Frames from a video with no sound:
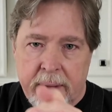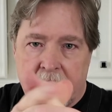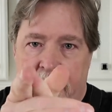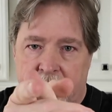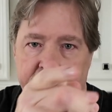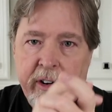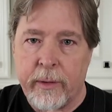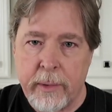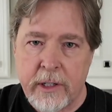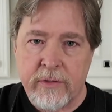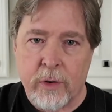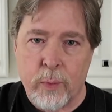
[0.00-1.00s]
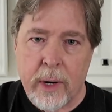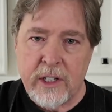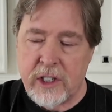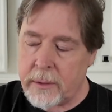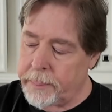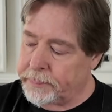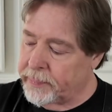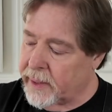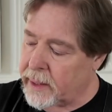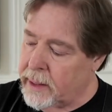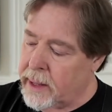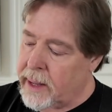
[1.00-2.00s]
Thank you very much for watching.
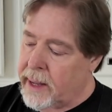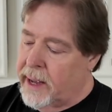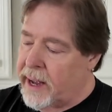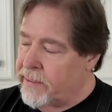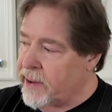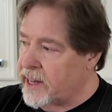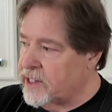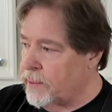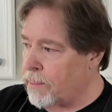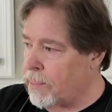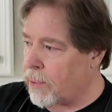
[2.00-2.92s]
I've got some